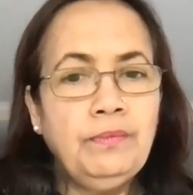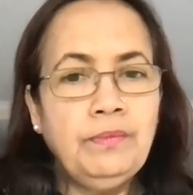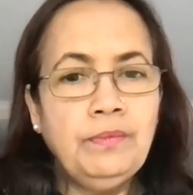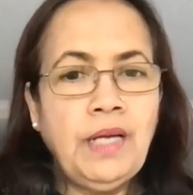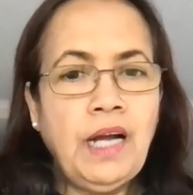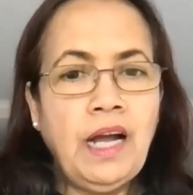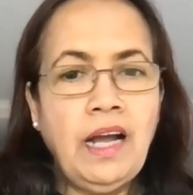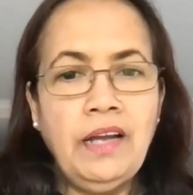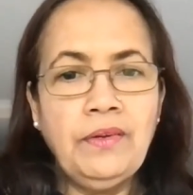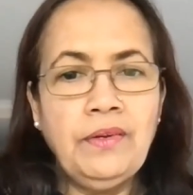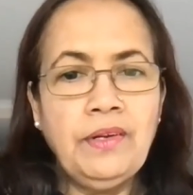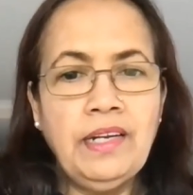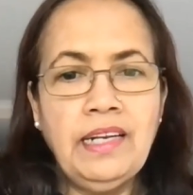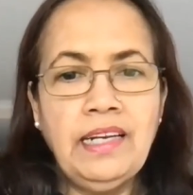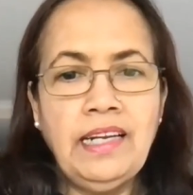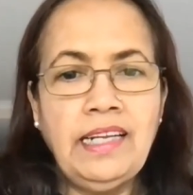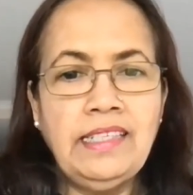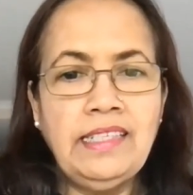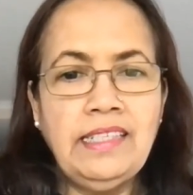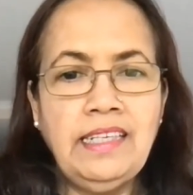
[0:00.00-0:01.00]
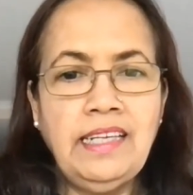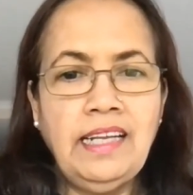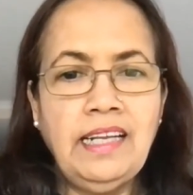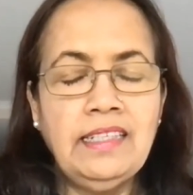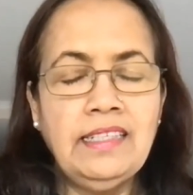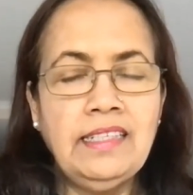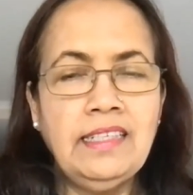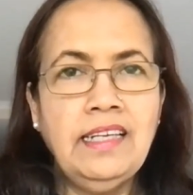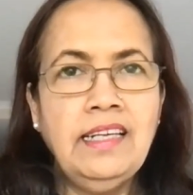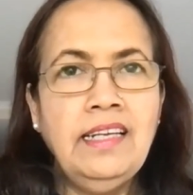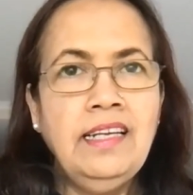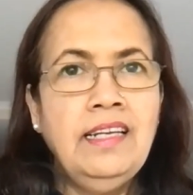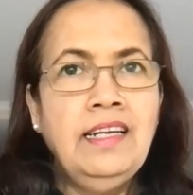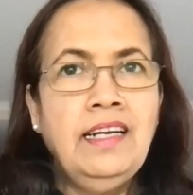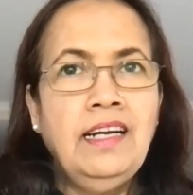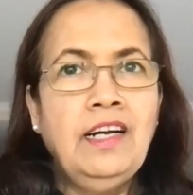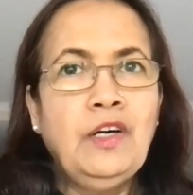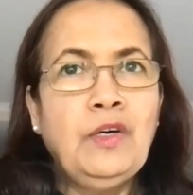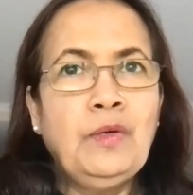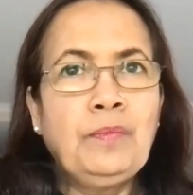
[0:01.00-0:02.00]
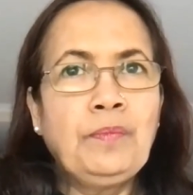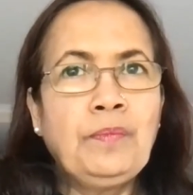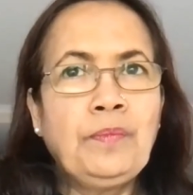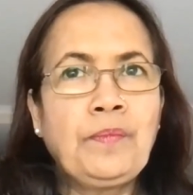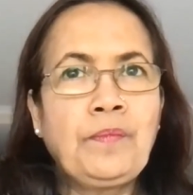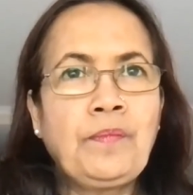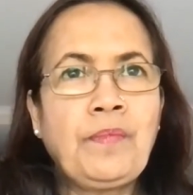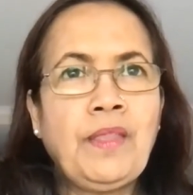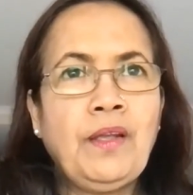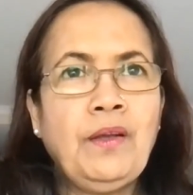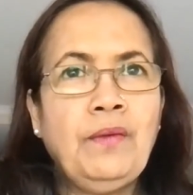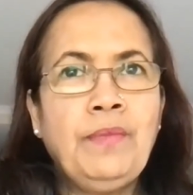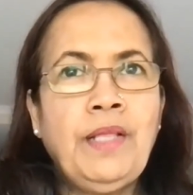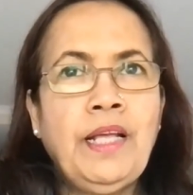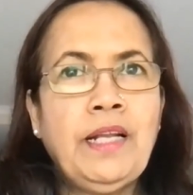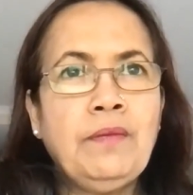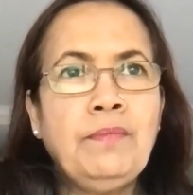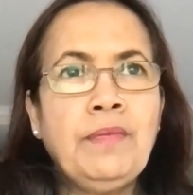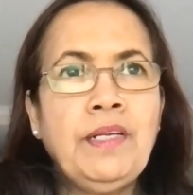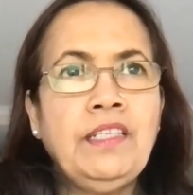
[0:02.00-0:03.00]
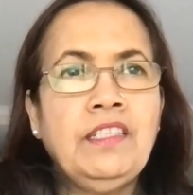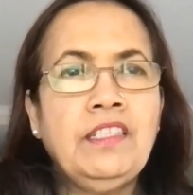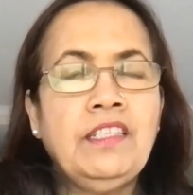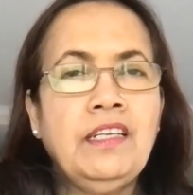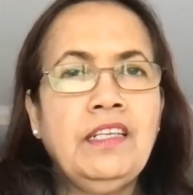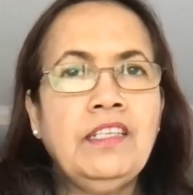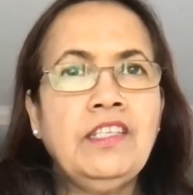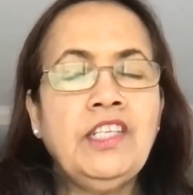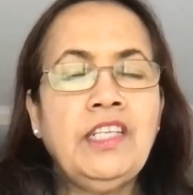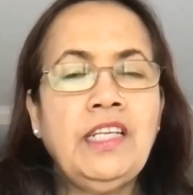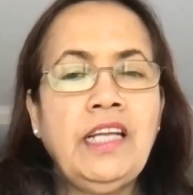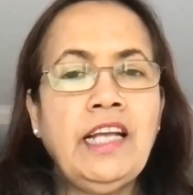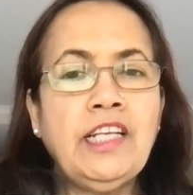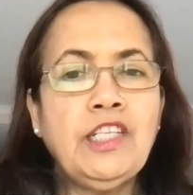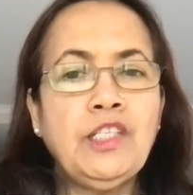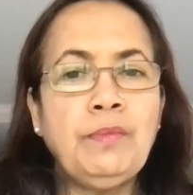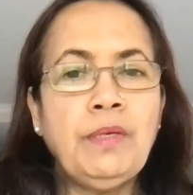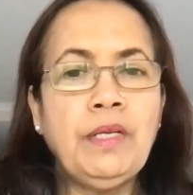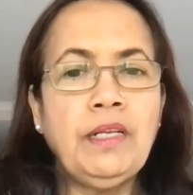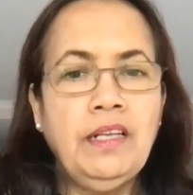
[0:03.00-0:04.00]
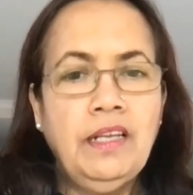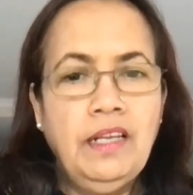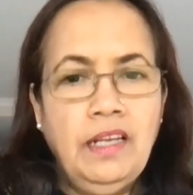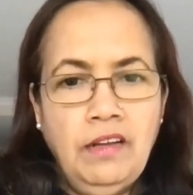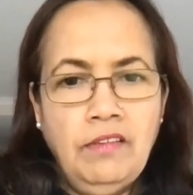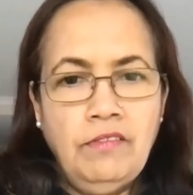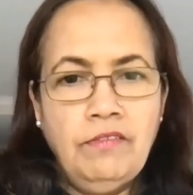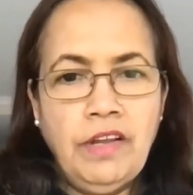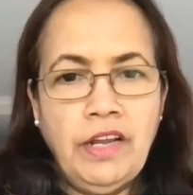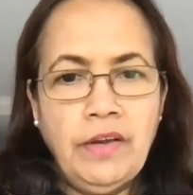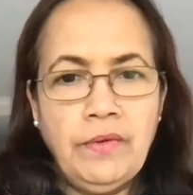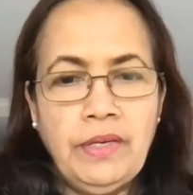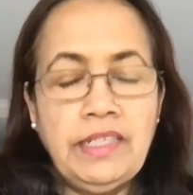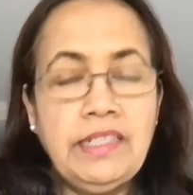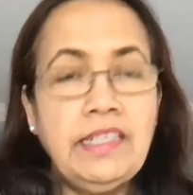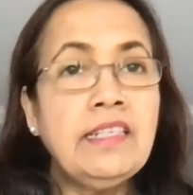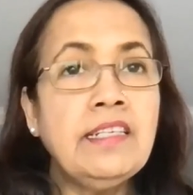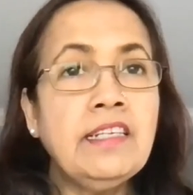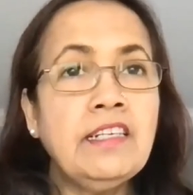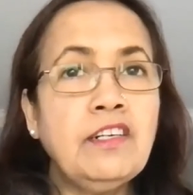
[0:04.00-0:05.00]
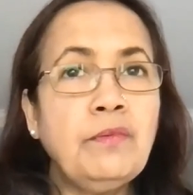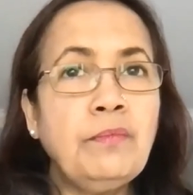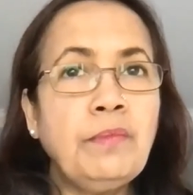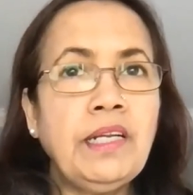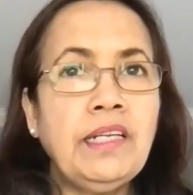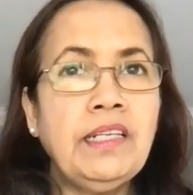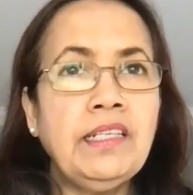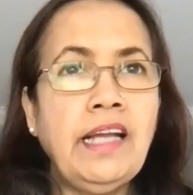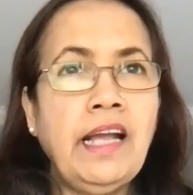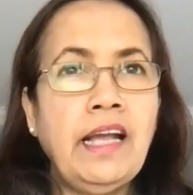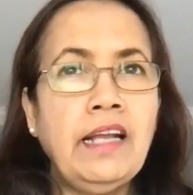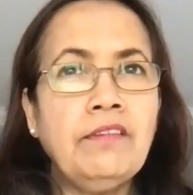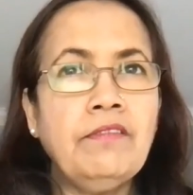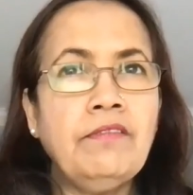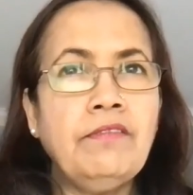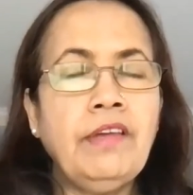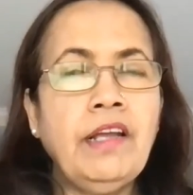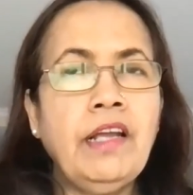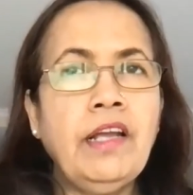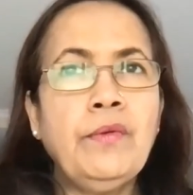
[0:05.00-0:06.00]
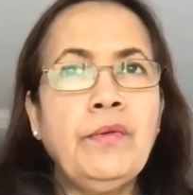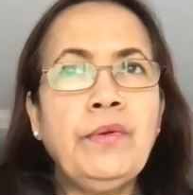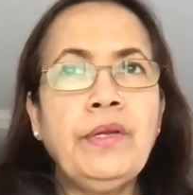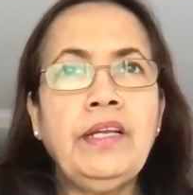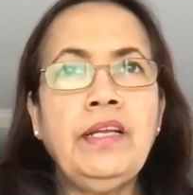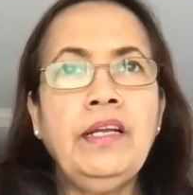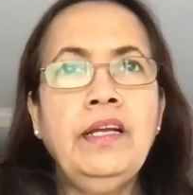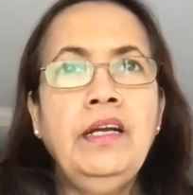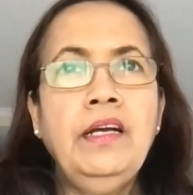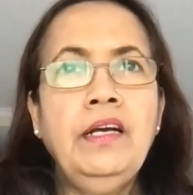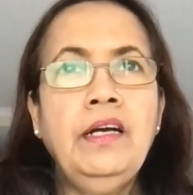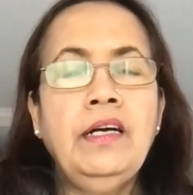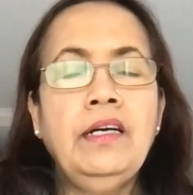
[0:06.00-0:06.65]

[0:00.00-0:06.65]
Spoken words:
Iron Lady, and that means she has been very determined and very